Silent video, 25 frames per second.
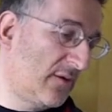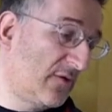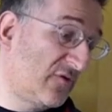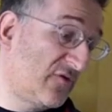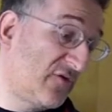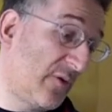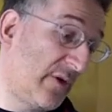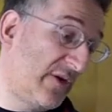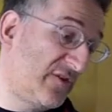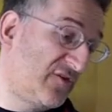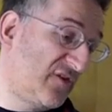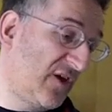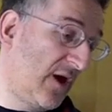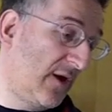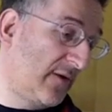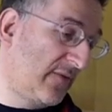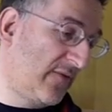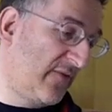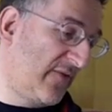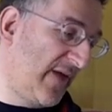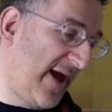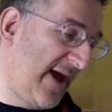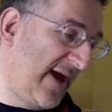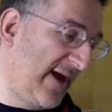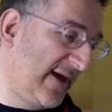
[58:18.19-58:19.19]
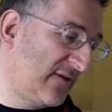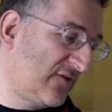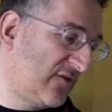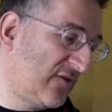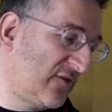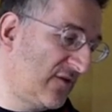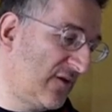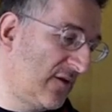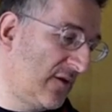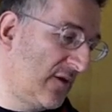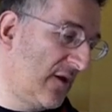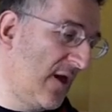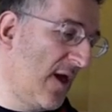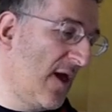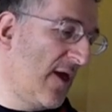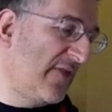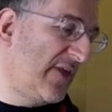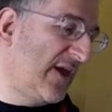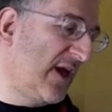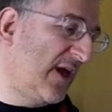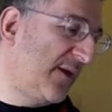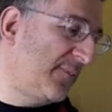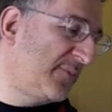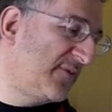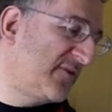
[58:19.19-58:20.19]
So I jumped that,
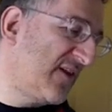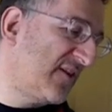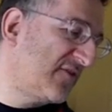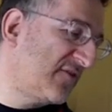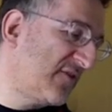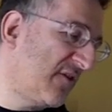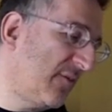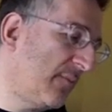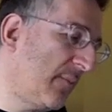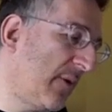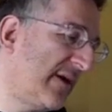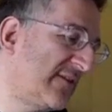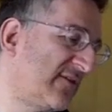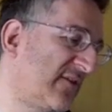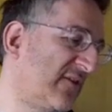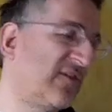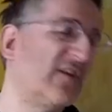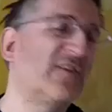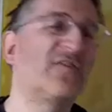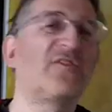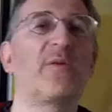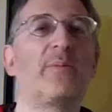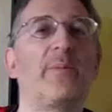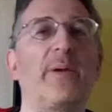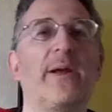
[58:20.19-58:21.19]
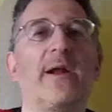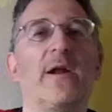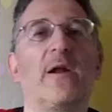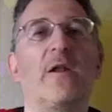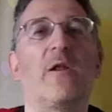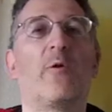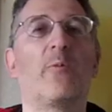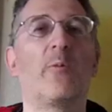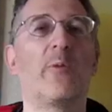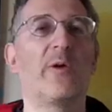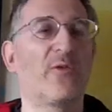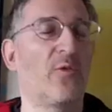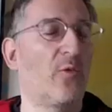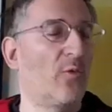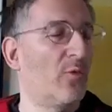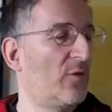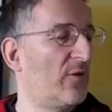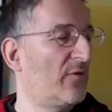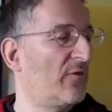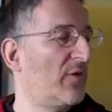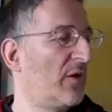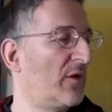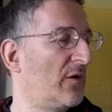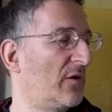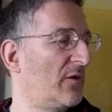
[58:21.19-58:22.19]
the only possession of mine to disappear along with all
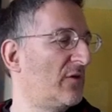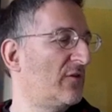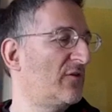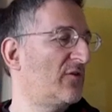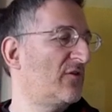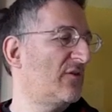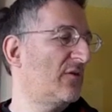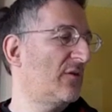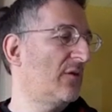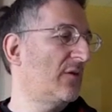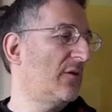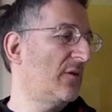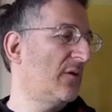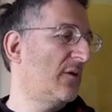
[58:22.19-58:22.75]
of hers.